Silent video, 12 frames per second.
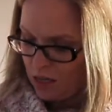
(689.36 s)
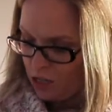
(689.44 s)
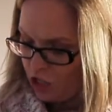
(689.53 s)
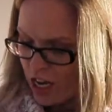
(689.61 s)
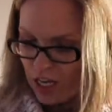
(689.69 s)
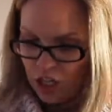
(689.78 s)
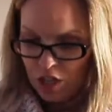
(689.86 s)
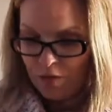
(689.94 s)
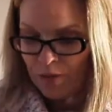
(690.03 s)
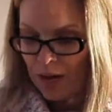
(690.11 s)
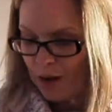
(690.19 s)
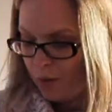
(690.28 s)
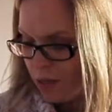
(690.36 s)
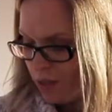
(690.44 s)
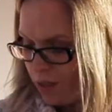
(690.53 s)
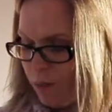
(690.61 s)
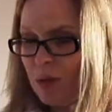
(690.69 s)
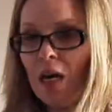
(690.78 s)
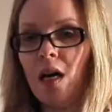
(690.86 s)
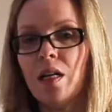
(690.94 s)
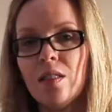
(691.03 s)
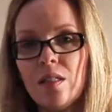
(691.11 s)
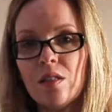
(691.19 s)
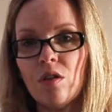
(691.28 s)
change the flowers. So
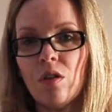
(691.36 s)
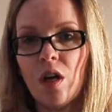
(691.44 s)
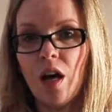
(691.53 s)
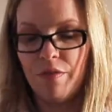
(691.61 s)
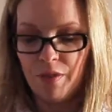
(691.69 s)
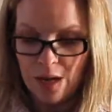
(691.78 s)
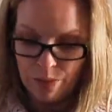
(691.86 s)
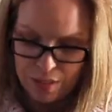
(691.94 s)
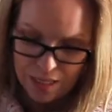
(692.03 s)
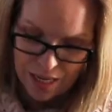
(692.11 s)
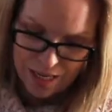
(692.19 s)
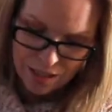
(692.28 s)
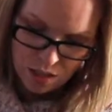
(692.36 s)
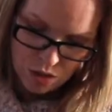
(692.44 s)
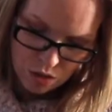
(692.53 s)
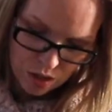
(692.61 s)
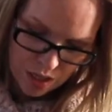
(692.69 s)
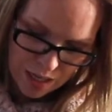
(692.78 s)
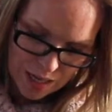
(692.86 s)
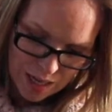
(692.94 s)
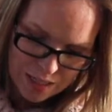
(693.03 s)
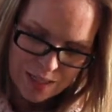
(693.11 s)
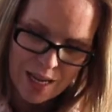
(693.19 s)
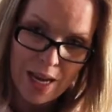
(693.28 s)
because it's got cut flowers in, it's not going to
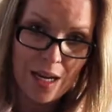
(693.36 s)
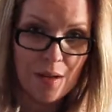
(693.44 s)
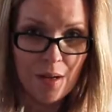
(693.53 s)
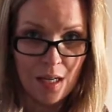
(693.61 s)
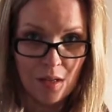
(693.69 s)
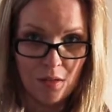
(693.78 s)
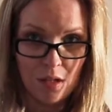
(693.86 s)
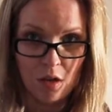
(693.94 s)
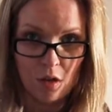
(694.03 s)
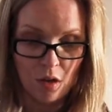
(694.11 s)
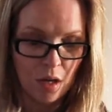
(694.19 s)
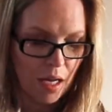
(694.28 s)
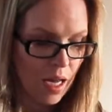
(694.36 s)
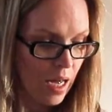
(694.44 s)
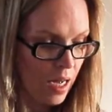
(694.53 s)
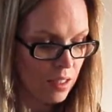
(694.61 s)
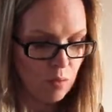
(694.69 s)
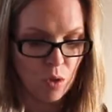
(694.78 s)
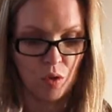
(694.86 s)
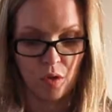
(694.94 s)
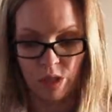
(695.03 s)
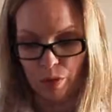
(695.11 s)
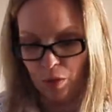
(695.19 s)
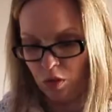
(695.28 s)
last anywhere near as long as the
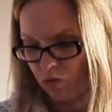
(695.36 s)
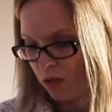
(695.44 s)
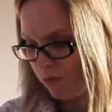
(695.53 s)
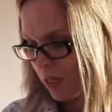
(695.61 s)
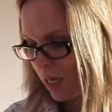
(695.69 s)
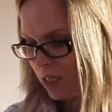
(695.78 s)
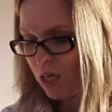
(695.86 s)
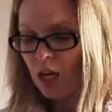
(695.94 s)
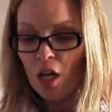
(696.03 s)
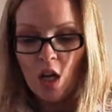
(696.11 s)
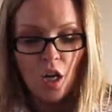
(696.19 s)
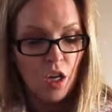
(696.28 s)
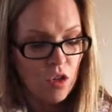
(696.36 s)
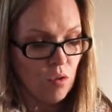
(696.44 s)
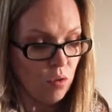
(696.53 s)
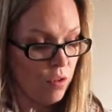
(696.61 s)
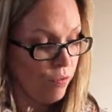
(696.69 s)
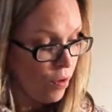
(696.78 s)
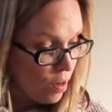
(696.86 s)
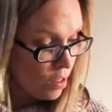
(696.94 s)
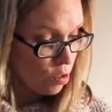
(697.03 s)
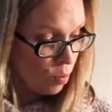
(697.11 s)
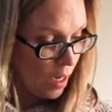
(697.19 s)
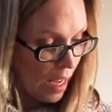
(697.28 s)
Christmas wreath did. The
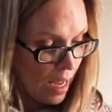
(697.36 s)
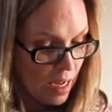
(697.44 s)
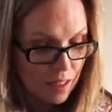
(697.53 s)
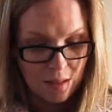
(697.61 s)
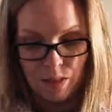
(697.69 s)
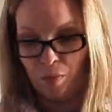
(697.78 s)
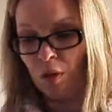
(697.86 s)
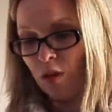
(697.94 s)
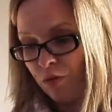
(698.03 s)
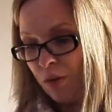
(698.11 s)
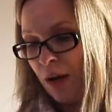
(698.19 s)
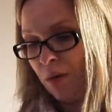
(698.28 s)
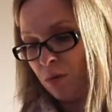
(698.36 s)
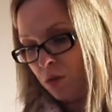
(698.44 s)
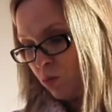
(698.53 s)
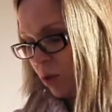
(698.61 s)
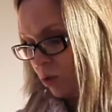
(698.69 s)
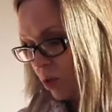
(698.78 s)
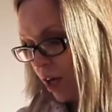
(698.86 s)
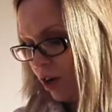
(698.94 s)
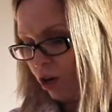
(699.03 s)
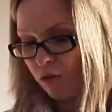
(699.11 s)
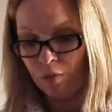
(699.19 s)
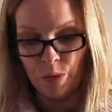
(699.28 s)
foliage will last, but the flowers will die
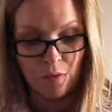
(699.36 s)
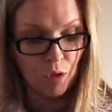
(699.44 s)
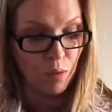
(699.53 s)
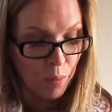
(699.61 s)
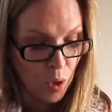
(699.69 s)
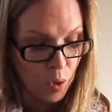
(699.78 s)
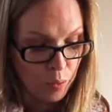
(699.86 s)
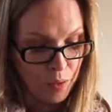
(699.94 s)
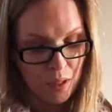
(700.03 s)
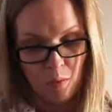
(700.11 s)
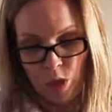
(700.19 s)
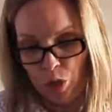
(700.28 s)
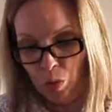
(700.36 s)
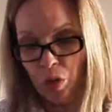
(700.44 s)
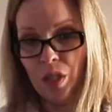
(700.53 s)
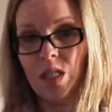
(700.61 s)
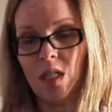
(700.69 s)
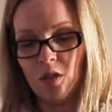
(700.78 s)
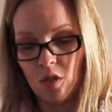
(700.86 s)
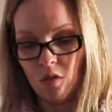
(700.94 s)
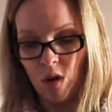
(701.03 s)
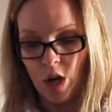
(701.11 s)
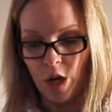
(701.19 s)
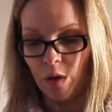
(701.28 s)
off. We've got the bulbs in, which will continue to
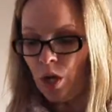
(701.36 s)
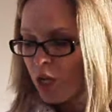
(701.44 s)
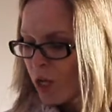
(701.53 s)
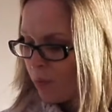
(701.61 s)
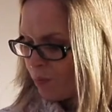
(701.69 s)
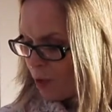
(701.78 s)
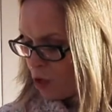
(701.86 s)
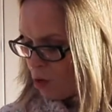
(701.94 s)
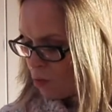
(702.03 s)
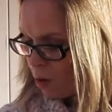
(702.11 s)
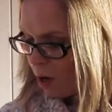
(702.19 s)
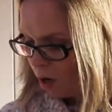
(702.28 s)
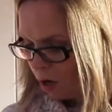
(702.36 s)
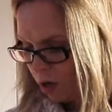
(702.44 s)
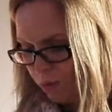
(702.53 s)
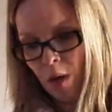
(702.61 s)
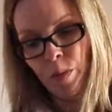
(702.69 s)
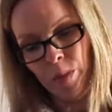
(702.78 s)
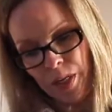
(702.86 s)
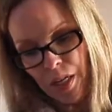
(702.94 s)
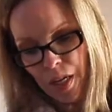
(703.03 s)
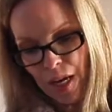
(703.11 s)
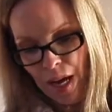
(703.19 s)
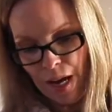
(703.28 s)
grow, but you are probably
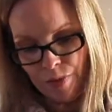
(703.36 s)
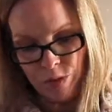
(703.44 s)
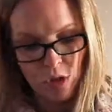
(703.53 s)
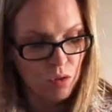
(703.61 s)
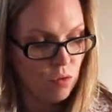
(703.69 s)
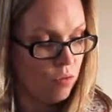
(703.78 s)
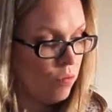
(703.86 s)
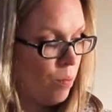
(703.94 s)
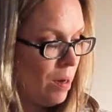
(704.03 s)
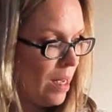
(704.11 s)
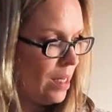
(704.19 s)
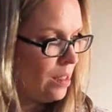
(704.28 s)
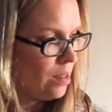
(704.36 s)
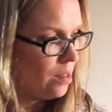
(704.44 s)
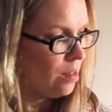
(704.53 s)
going to have to replace